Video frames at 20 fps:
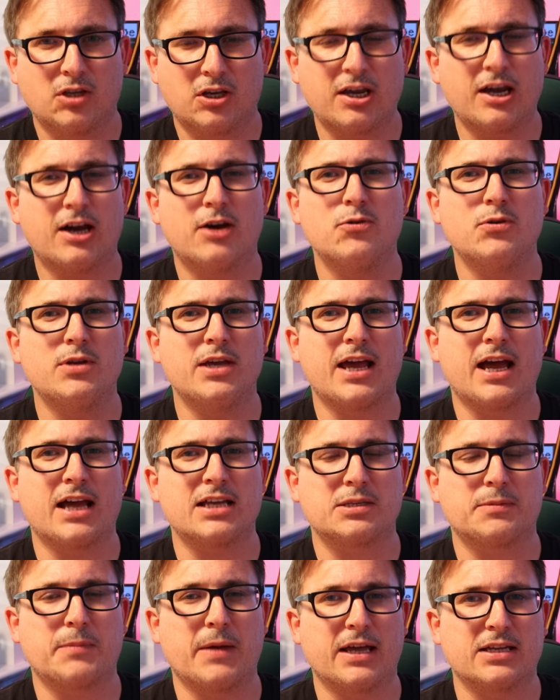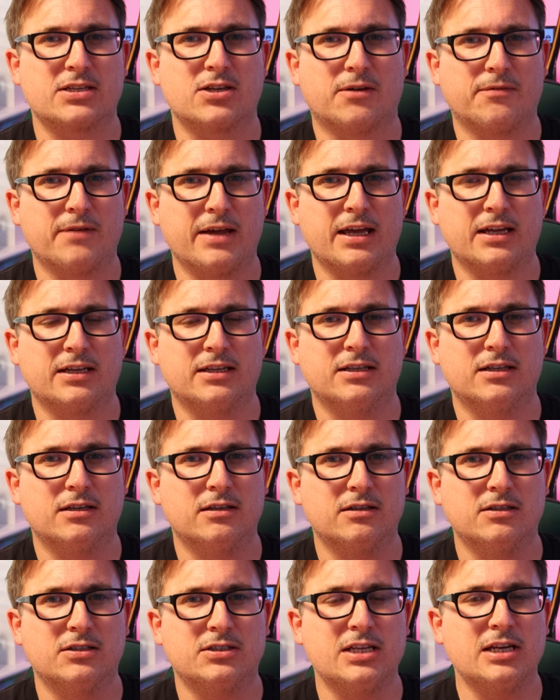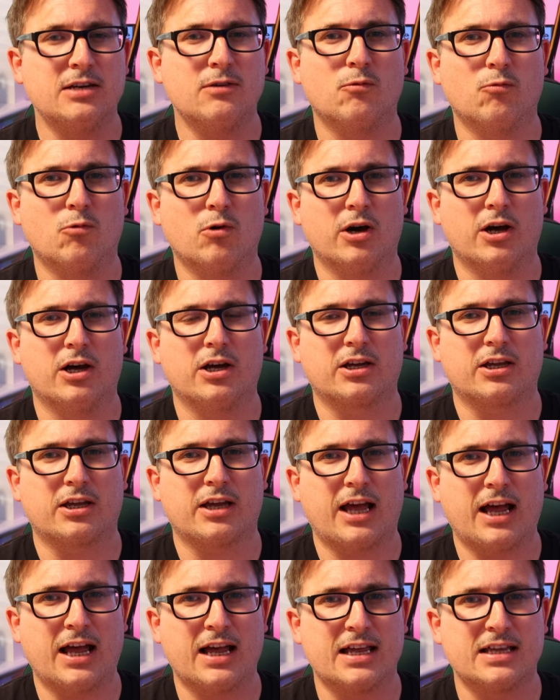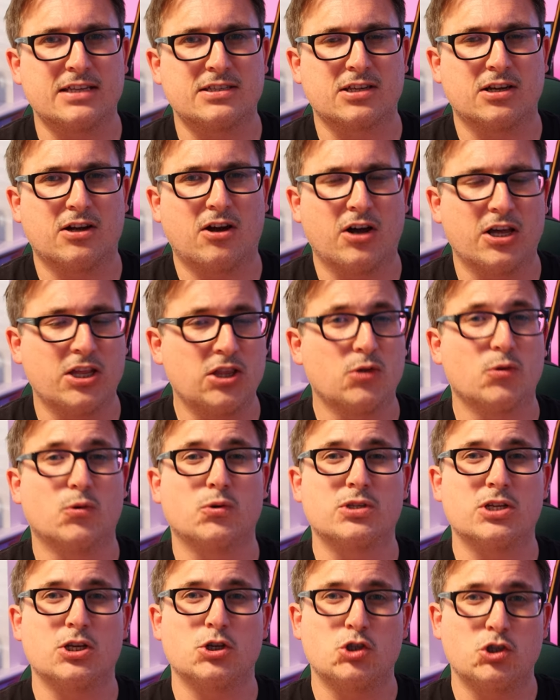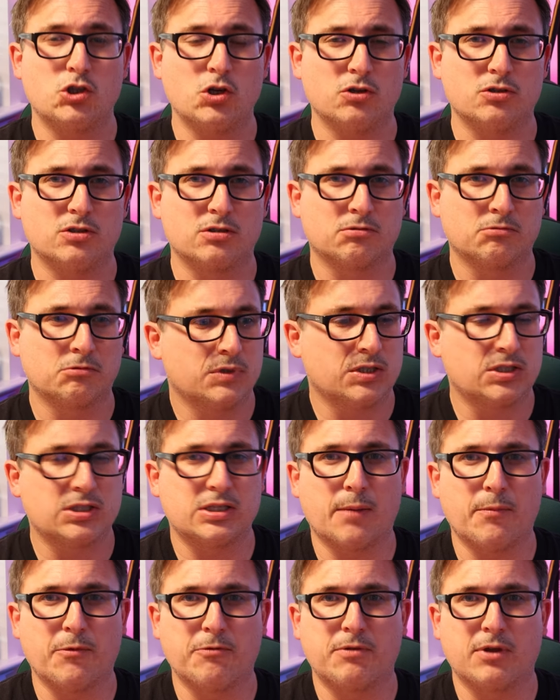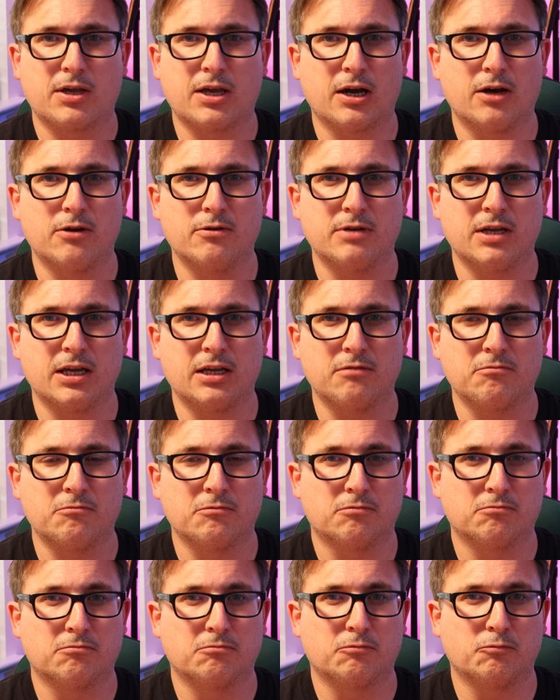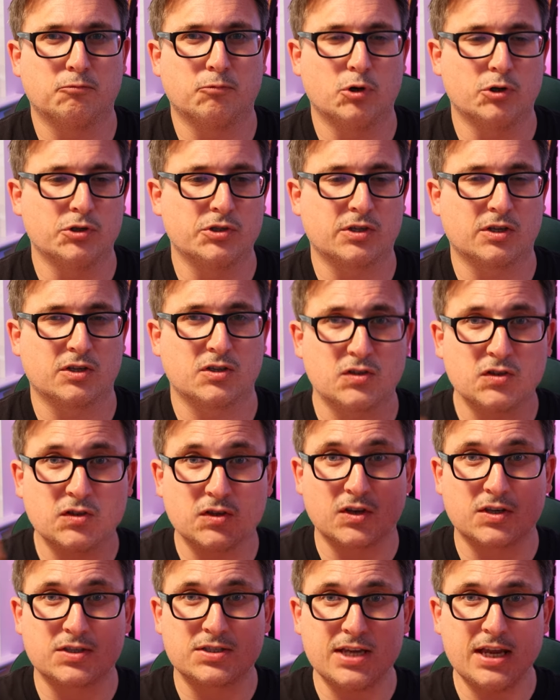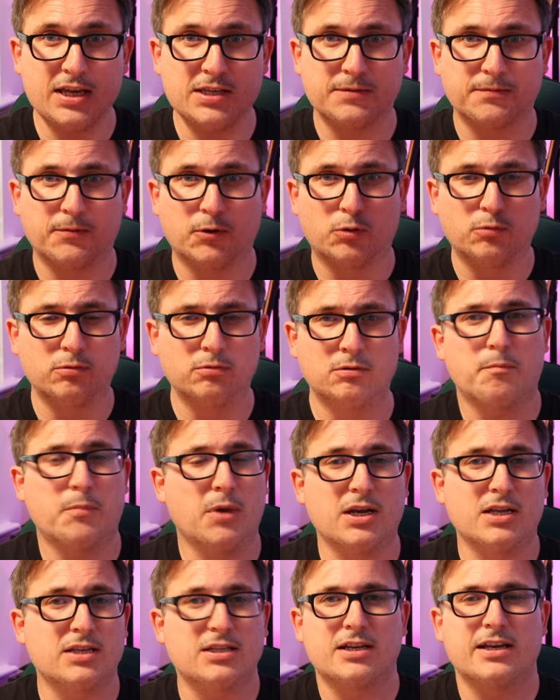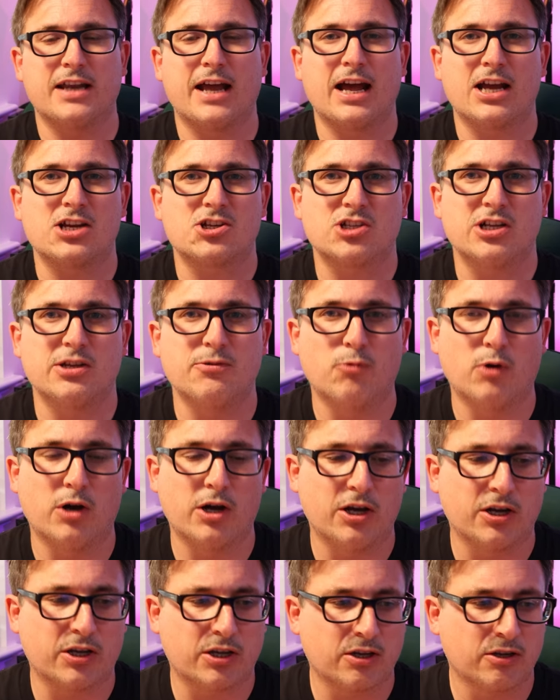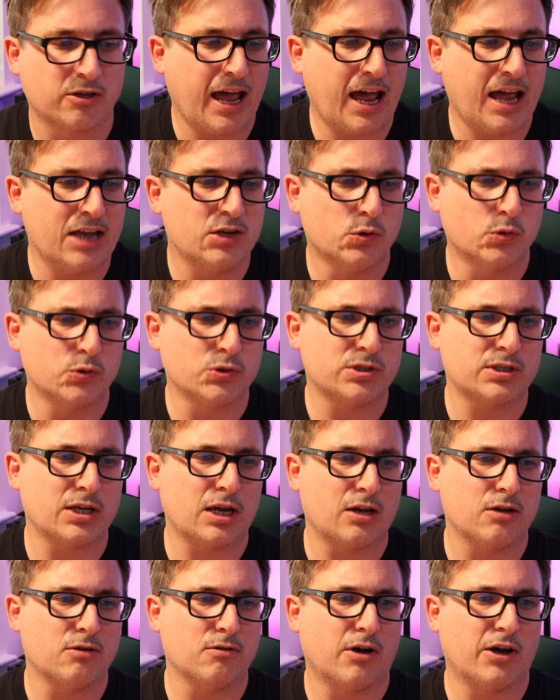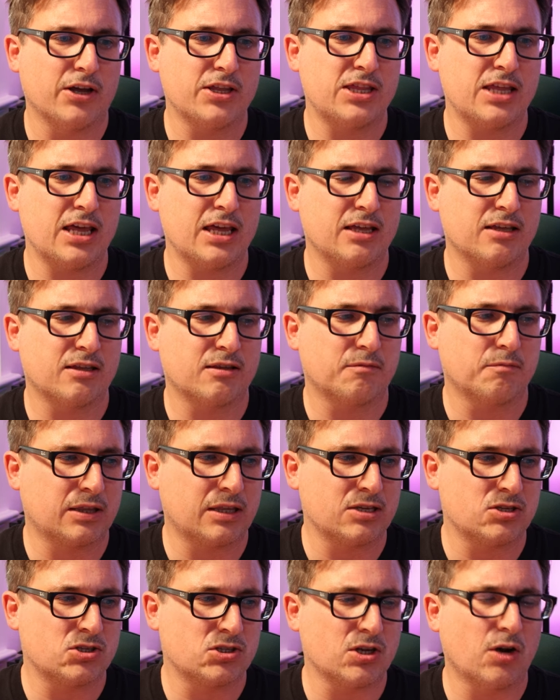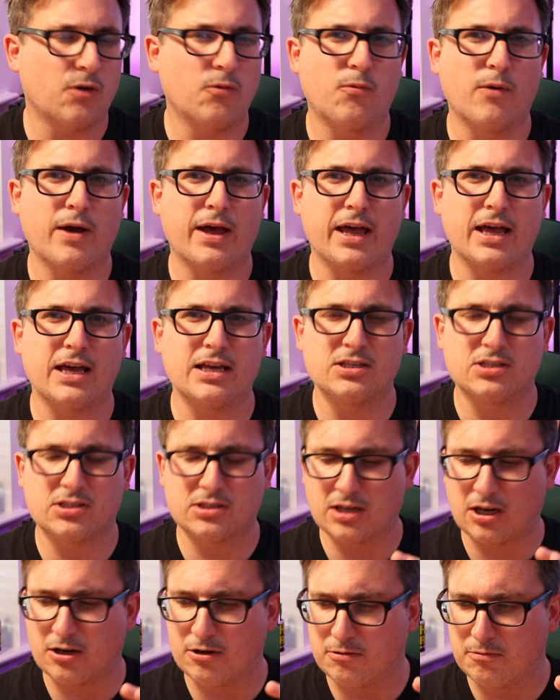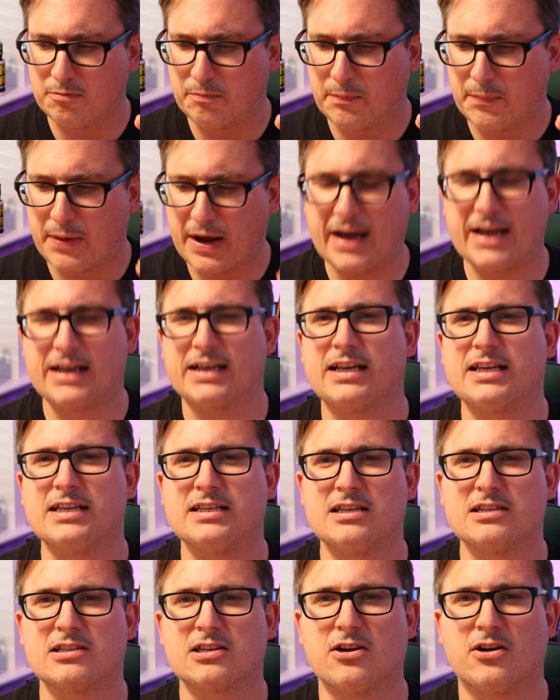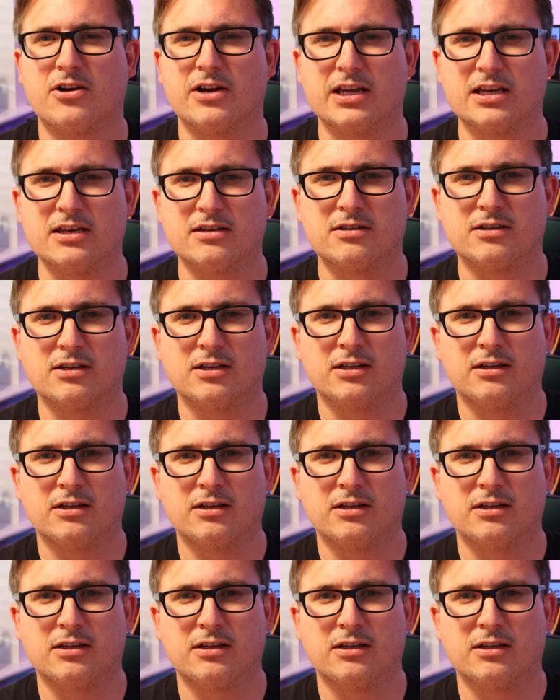the coding aspect of it didn't work as I thought it should. Some of the coding was successful, but it didn't actually work. And also, I think the software is so badly designed,